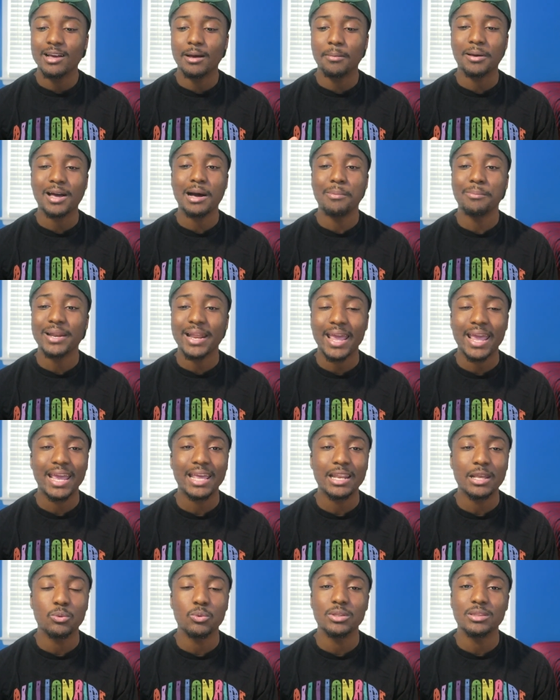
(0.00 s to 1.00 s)
uh, come in
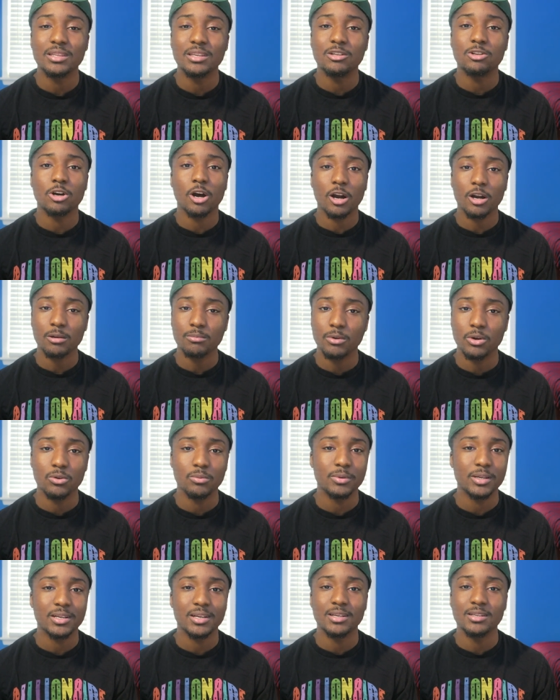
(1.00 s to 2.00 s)
handy with the dark
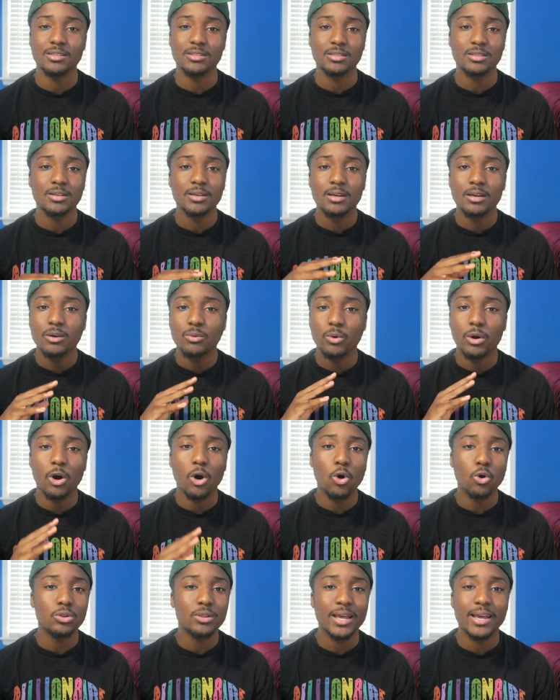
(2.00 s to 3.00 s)
mode because with
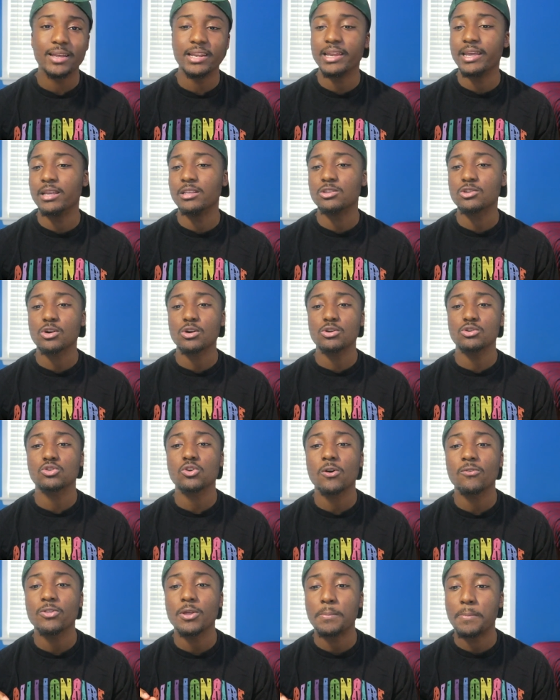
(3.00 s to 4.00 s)
OLED, it turns
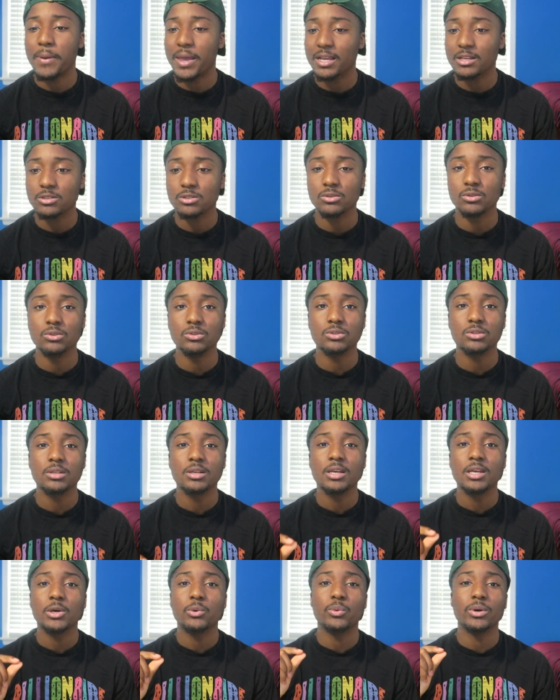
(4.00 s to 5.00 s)
off the pixels
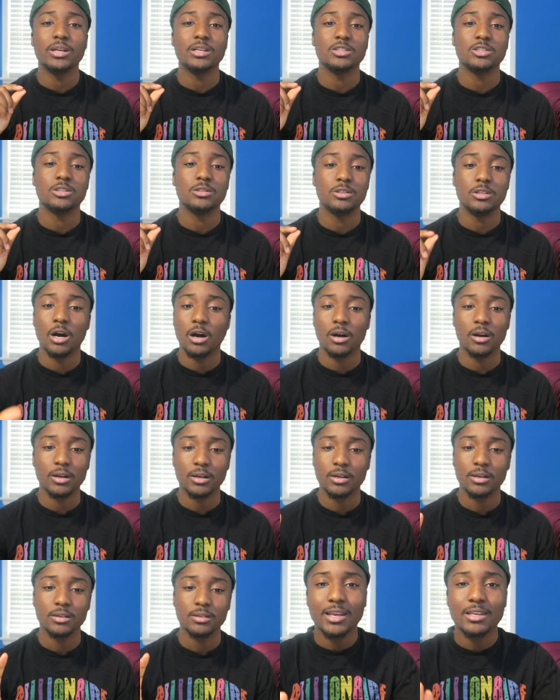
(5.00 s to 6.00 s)
when it's
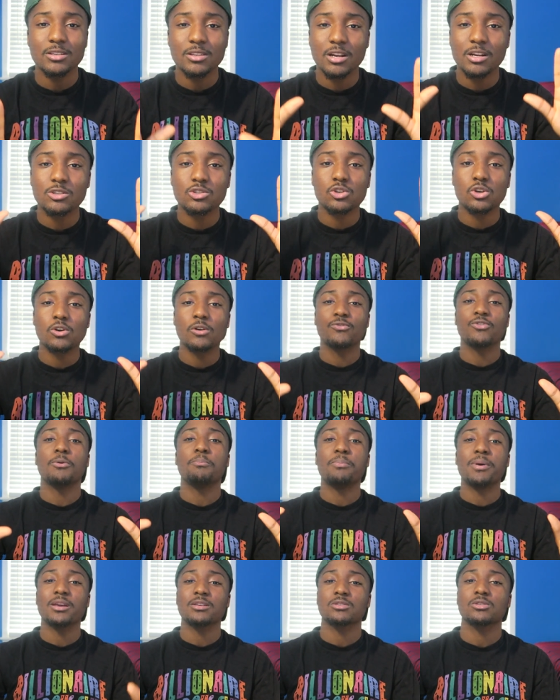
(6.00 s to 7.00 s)
dark. It's gonna turn off
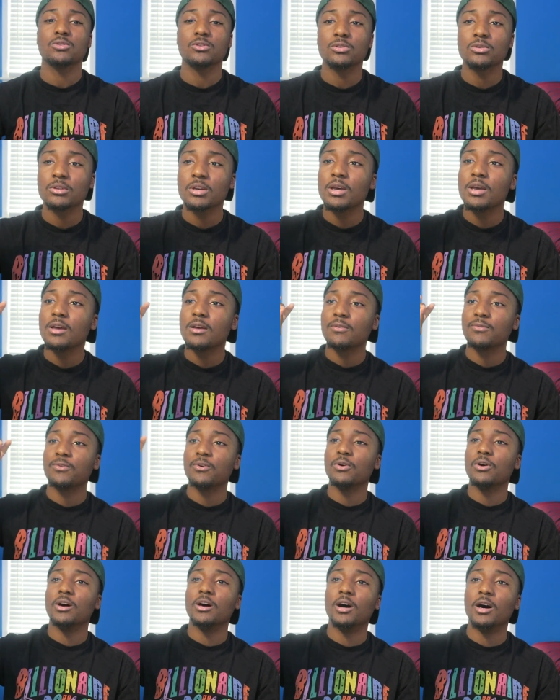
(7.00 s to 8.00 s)
the pixels
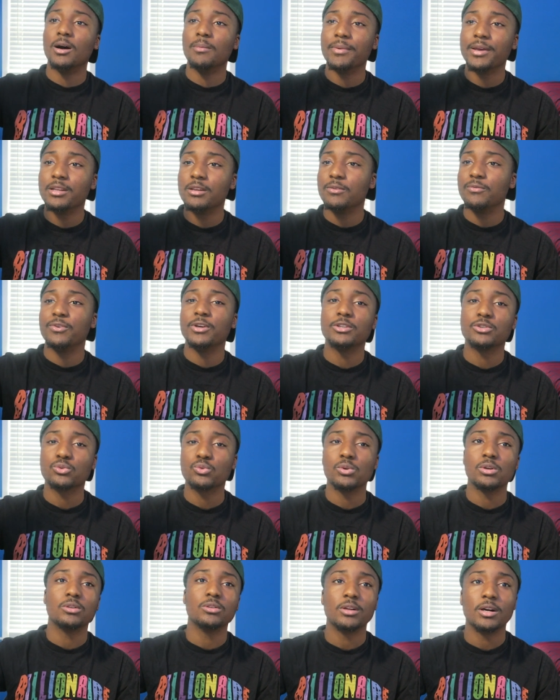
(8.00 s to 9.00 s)
for um,
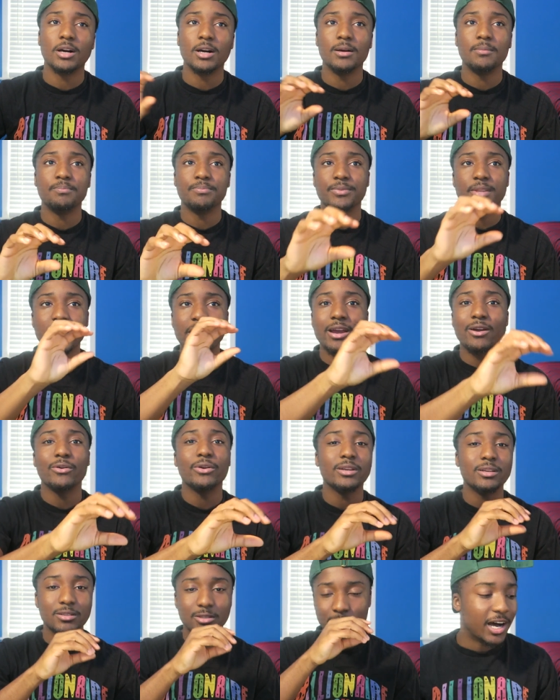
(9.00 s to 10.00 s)
individual um,
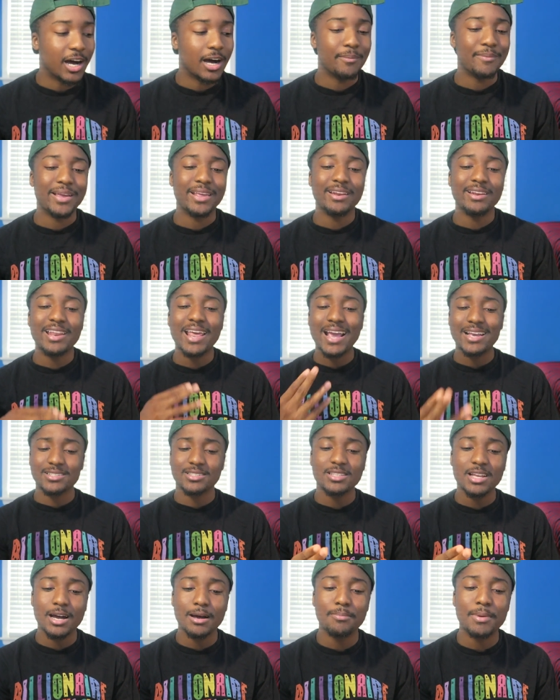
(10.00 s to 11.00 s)
areas. Um, and
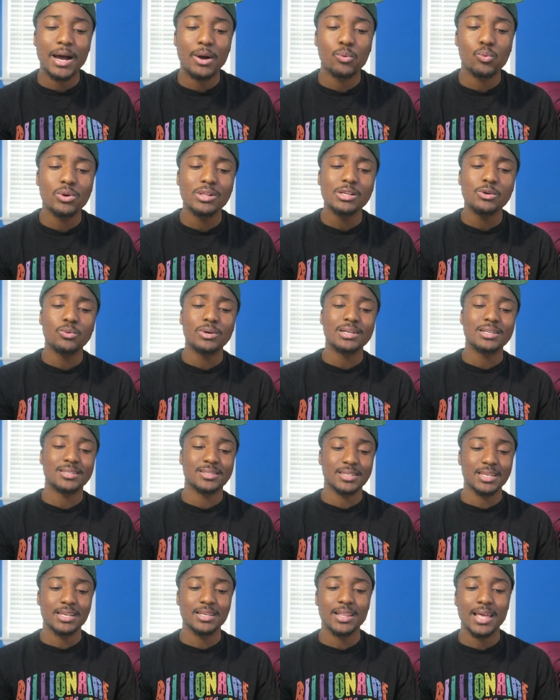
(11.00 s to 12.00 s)
next up, I really wanna
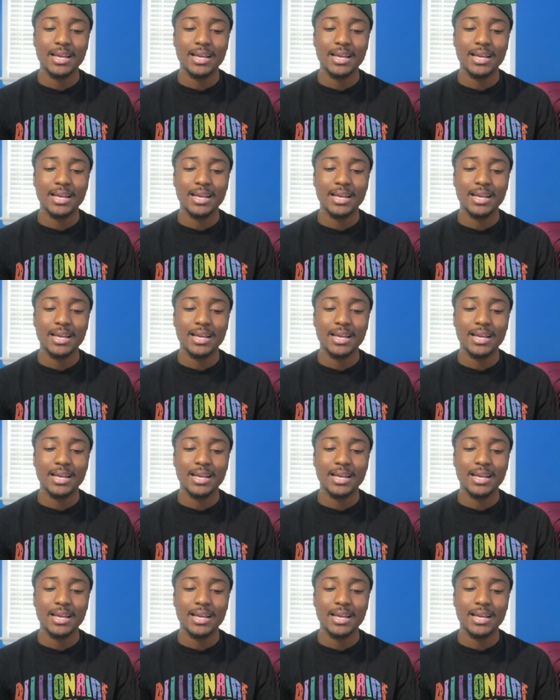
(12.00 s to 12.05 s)
see